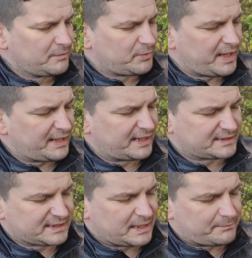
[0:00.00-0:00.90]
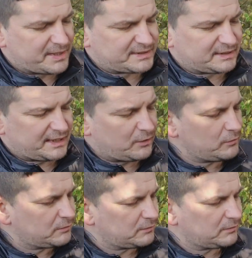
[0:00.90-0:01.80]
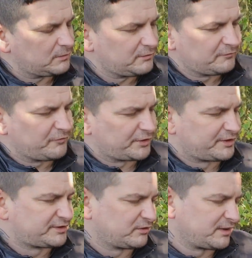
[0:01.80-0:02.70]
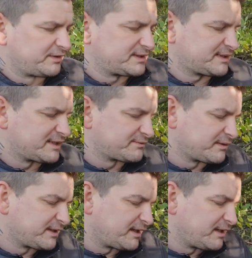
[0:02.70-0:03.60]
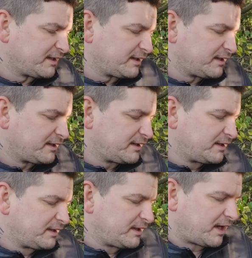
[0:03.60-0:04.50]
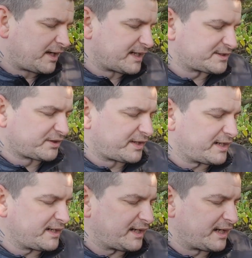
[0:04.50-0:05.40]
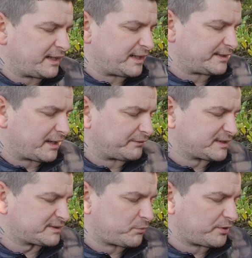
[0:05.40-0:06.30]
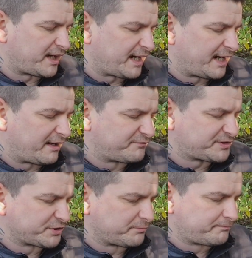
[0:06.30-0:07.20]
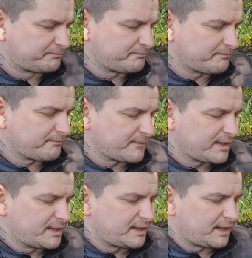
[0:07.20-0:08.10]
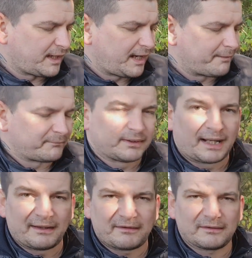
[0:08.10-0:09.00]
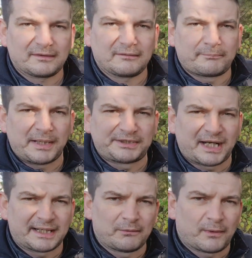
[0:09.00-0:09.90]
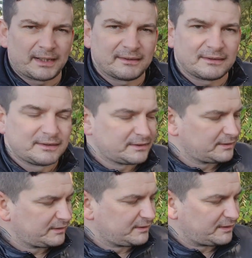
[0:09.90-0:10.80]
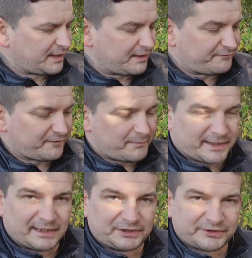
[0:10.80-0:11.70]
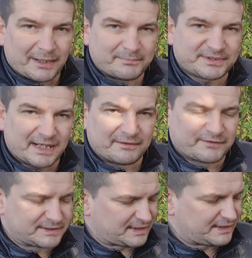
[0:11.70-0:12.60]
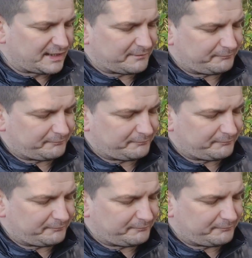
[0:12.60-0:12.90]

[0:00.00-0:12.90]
Well, yeah, that's basically. Oh, got to look down this side as well, didn't I? Oh yeah, sorry. And then down this one I have some like picture hanging wire for making traps and things like that.